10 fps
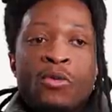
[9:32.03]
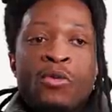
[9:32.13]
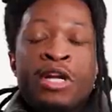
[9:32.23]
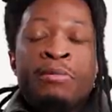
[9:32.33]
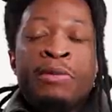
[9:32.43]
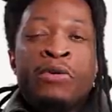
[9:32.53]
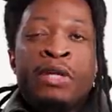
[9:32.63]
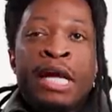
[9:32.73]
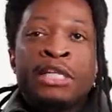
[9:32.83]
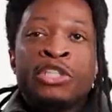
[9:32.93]
want to be more
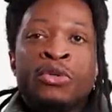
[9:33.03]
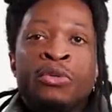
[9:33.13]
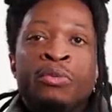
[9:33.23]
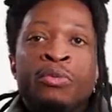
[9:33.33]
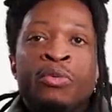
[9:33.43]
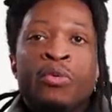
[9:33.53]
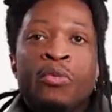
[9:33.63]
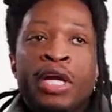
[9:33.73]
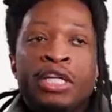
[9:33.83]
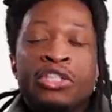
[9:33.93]
logical
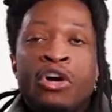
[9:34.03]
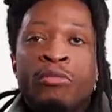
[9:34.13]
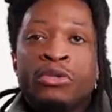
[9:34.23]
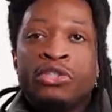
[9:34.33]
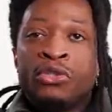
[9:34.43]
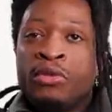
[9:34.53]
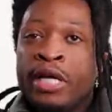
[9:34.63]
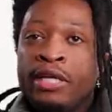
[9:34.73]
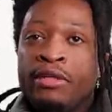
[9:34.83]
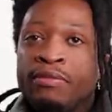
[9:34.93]
when it's almost too
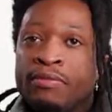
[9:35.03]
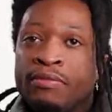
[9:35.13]
late.